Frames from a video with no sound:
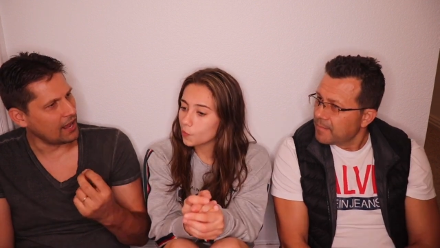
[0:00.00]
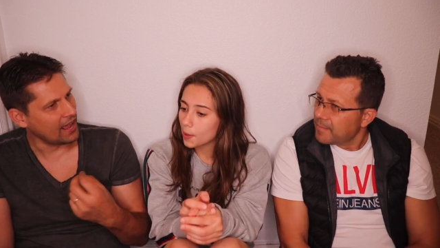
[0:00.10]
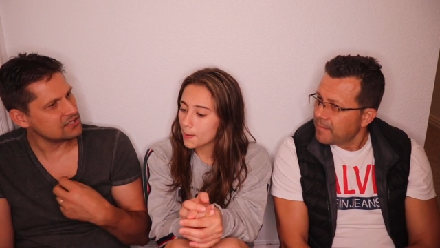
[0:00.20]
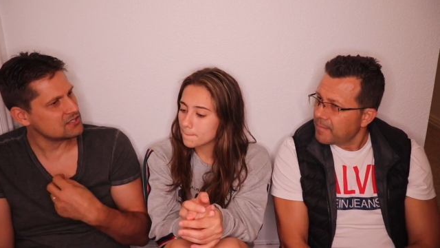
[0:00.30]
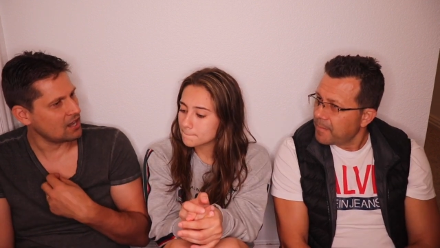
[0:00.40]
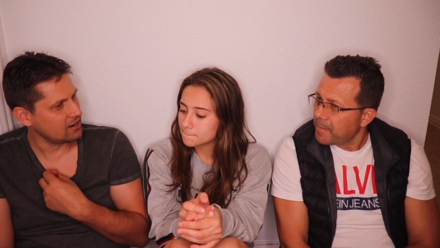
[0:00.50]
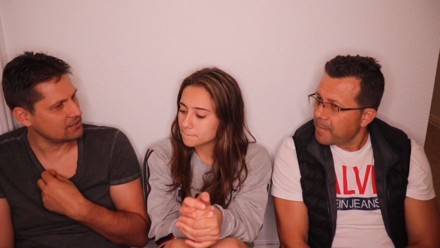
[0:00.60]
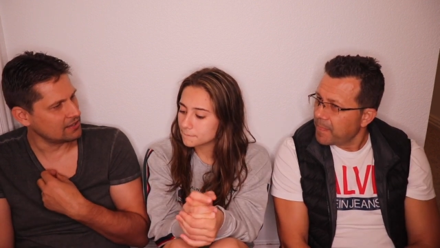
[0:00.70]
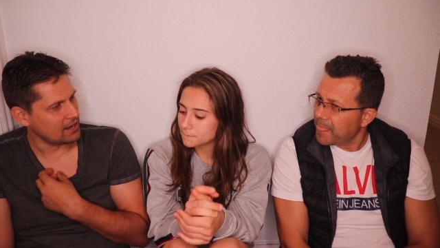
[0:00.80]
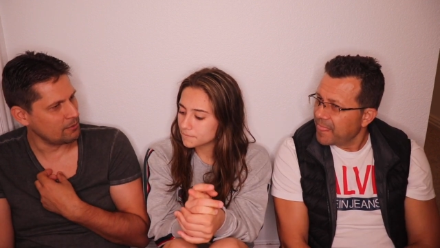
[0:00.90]
Speaker 1: I
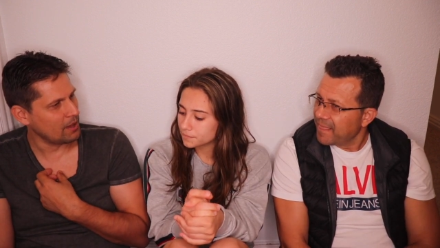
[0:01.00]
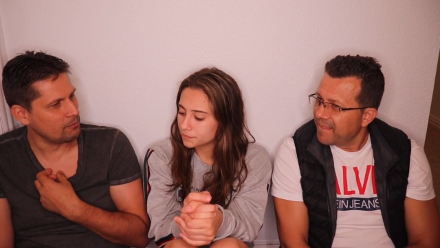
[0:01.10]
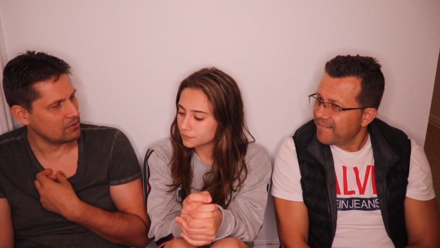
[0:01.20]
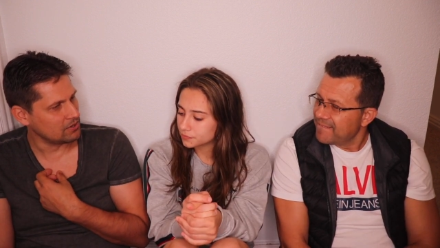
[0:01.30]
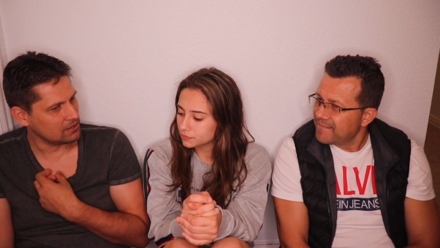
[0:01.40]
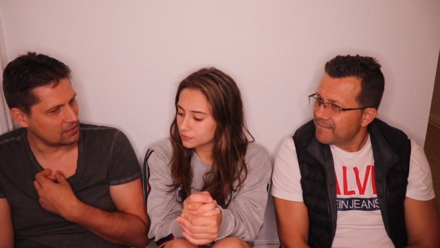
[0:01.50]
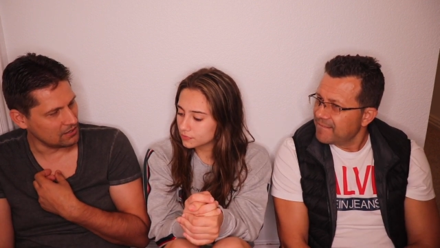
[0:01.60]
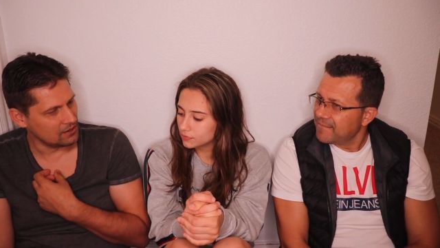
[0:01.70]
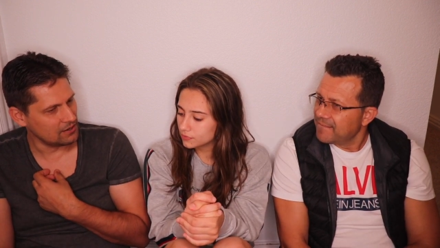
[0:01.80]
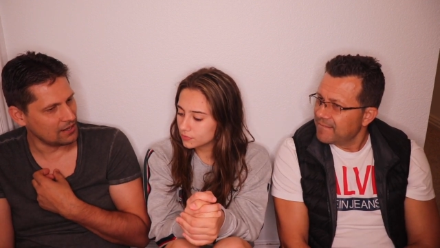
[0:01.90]
started, I remember
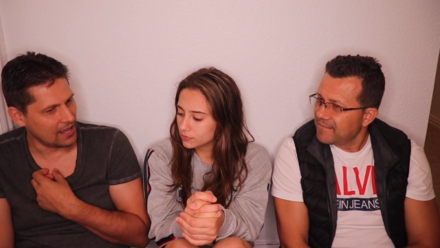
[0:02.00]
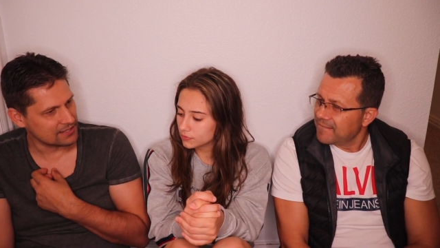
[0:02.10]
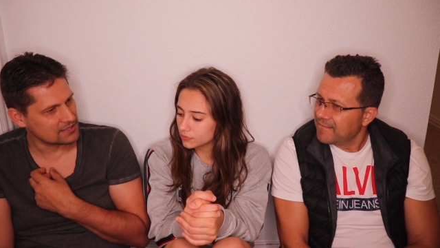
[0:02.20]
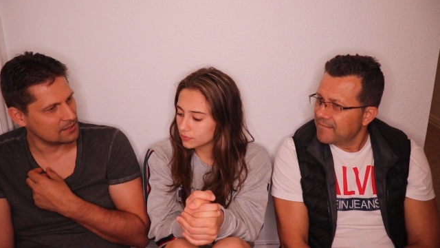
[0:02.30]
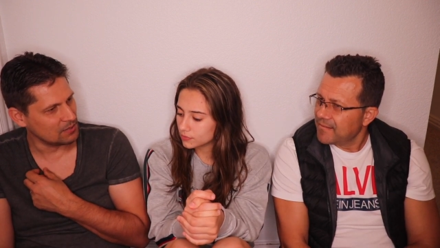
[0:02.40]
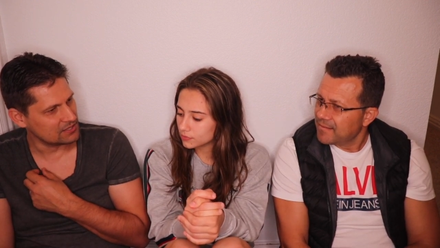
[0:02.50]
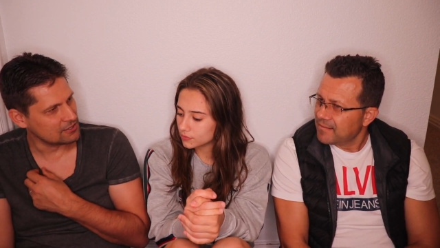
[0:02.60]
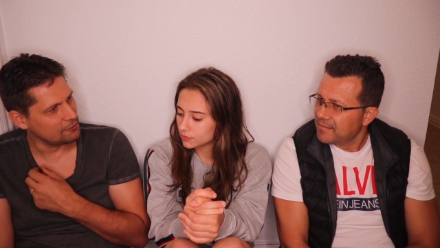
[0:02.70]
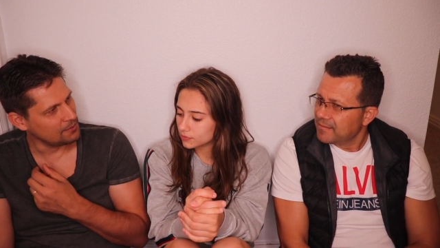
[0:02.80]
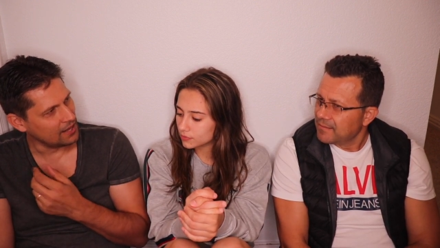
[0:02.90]
clearly asking
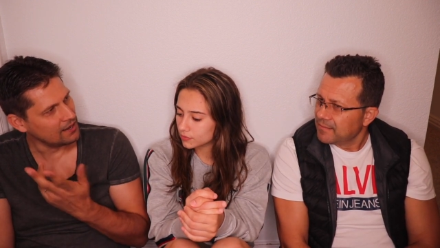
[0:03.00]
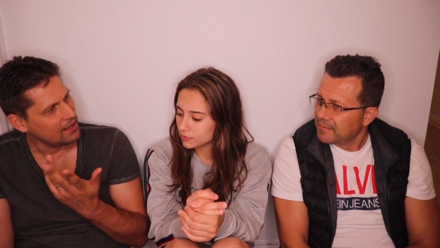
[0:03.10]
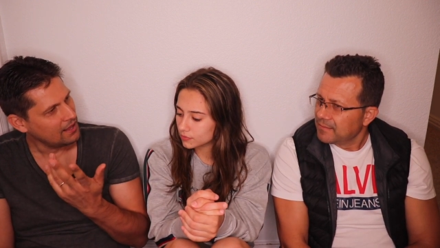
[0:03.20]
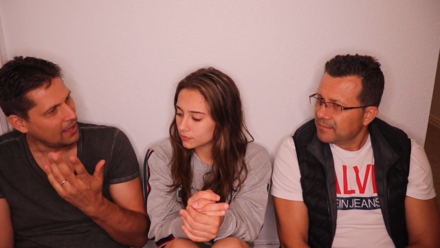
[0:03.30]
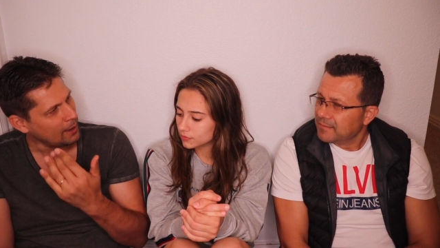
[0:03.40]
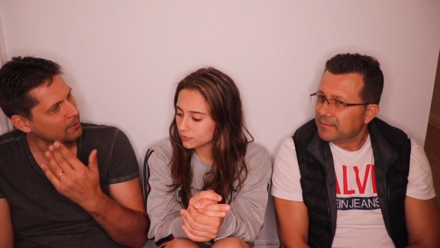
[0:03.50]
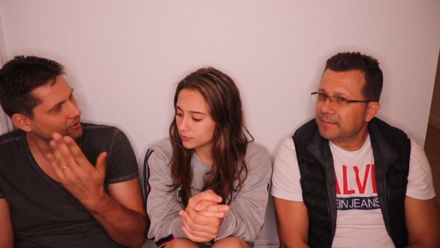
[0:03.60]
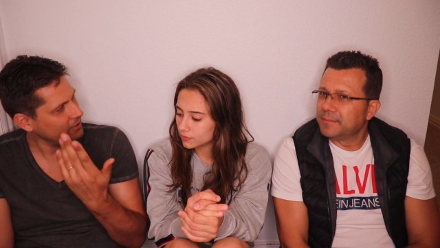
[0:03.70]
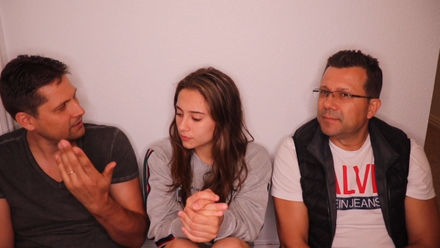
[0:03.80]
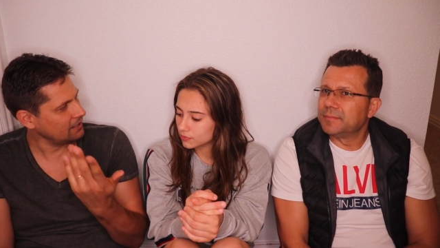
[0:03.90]
myself, man, am I
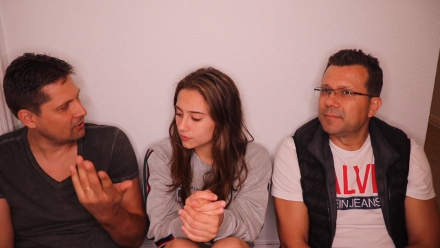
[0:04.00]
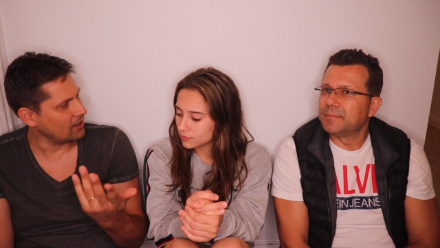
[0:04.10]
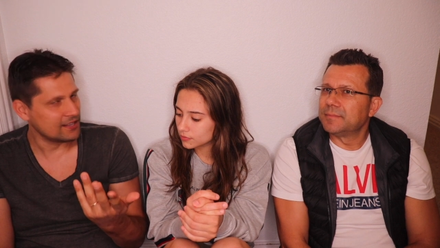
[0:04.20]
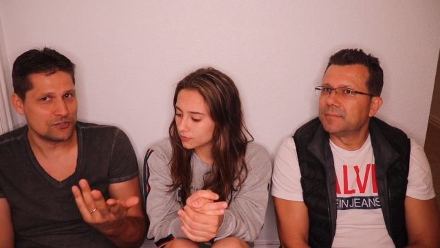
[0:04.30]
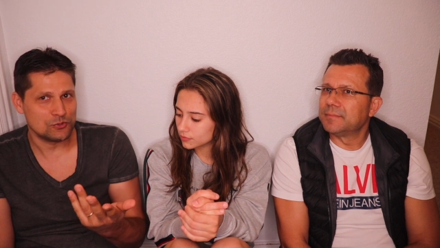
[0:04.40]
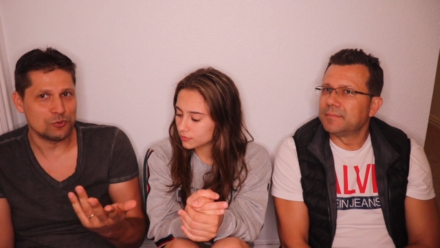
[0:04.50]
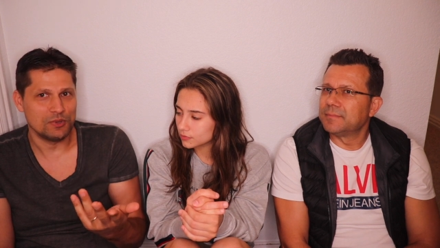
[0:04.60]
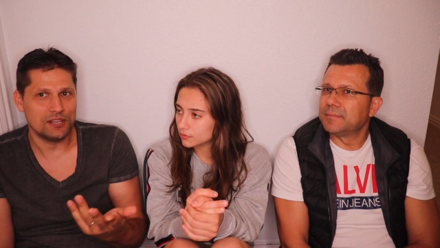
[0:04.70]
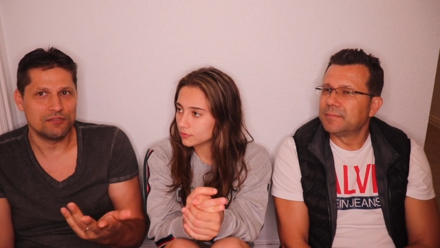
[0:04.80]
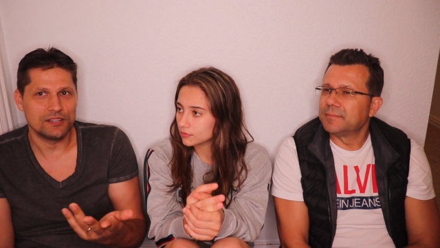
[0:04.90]
really crazy to
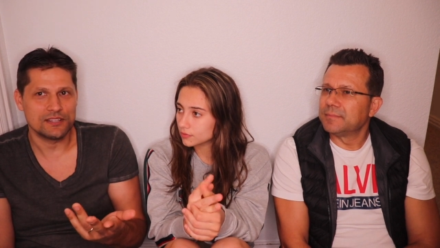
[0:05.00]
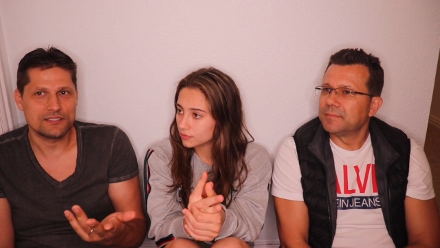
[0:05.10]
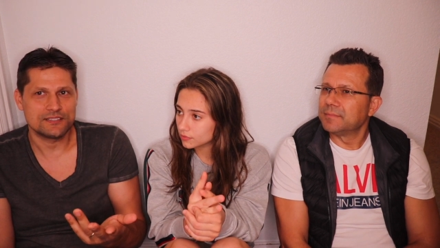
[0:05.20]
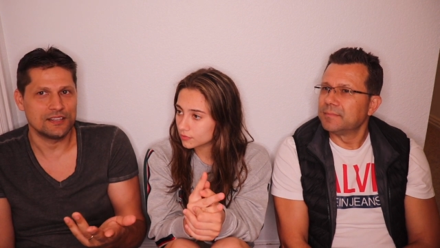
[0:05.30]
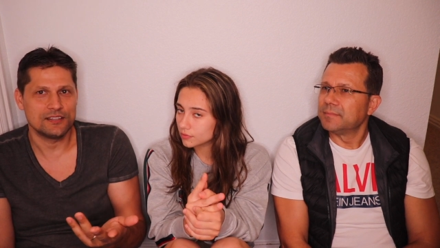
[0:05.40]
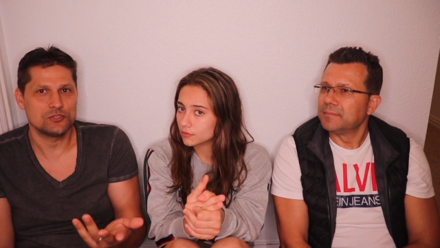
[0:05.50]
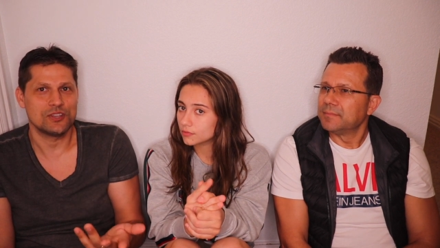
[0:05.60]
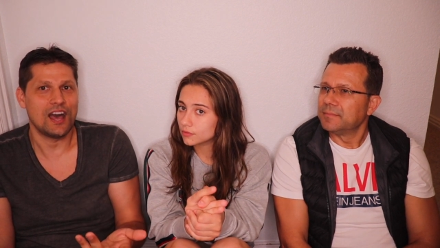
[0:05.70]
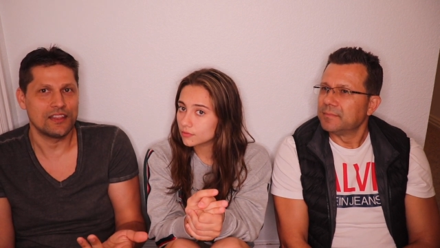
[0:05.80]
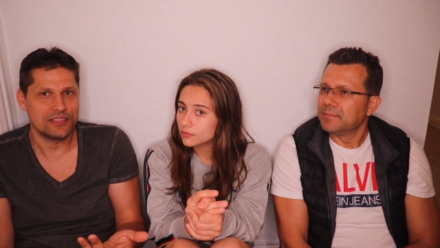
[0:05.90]
believe in this in this
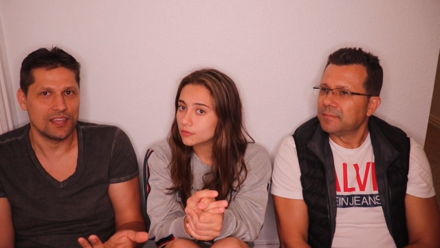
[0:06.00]
God